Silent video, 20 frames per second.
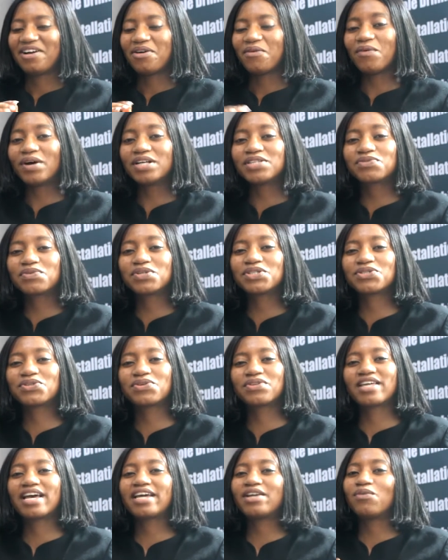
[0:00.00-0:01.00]
Once we
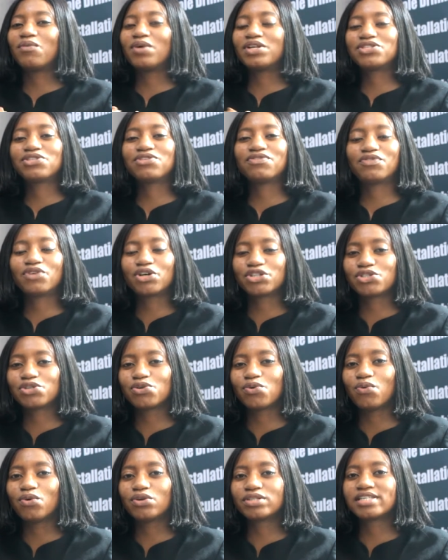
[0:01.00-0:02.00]
do that, once you've got
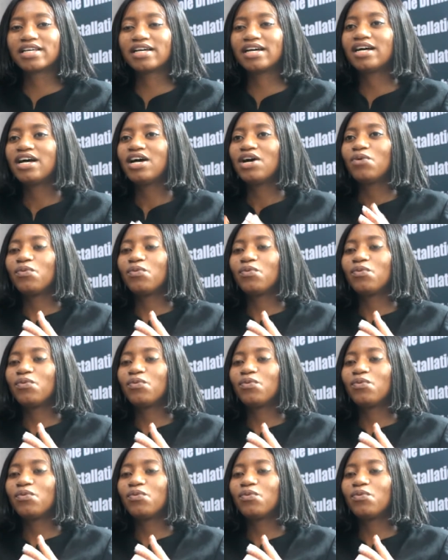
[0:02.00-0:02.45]
your water,